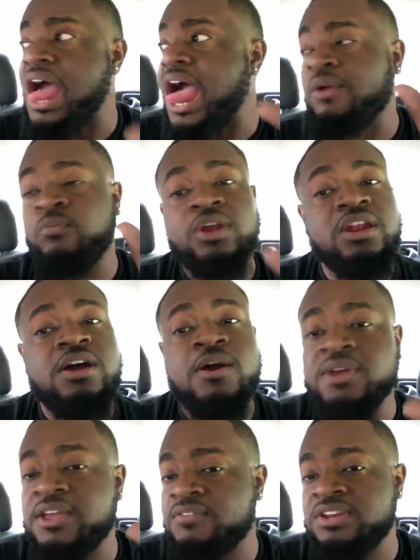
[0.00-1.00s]
I really
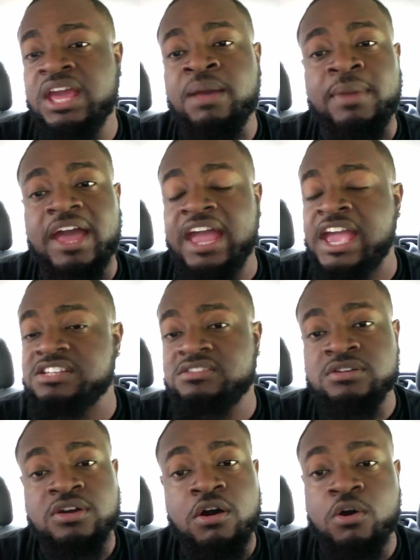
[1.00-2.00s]
don't give a damn about
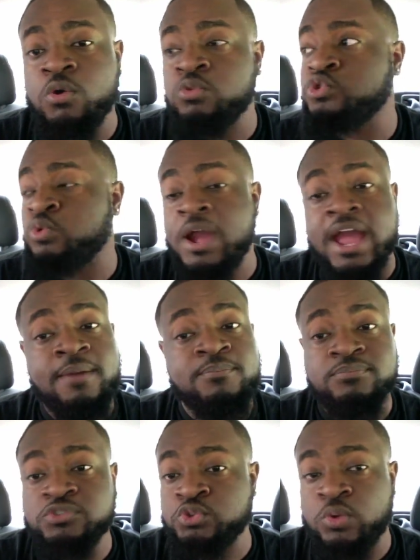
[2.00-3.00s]
Ashton Nicole dry,
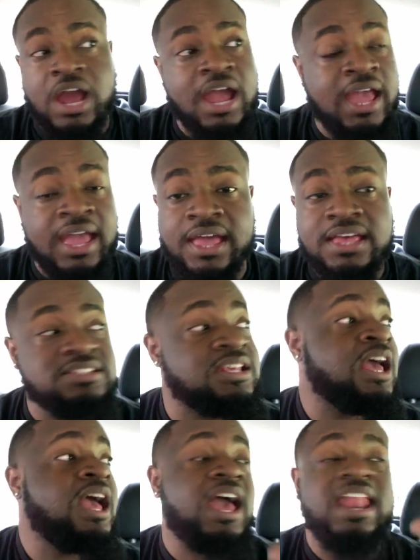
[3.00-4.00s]
dry ass,
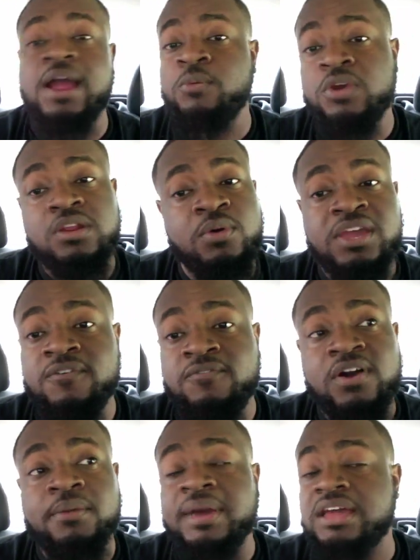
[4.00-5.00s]
and I really don't give a
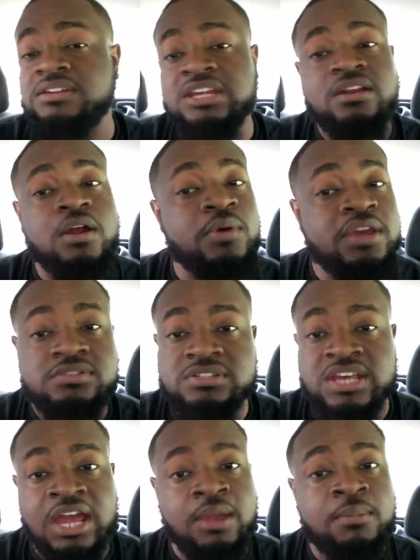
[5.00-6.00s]
fuck about D-Lo
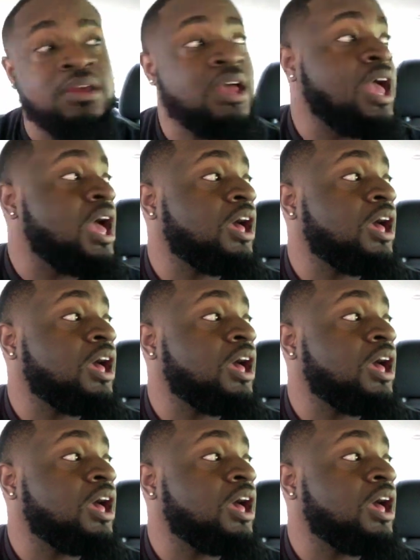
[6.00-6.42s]
Entertainment.